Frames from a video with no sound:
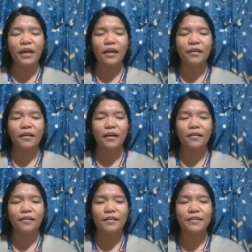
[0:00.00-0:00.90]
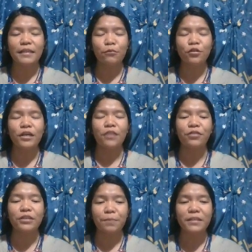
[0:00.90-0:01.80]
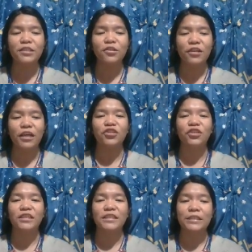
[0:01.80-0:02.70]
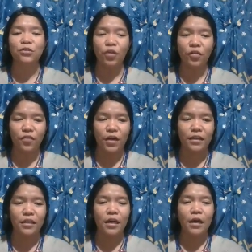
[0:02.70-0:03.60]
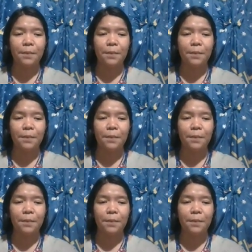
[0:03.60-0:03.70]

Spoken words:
and response connection is strengthened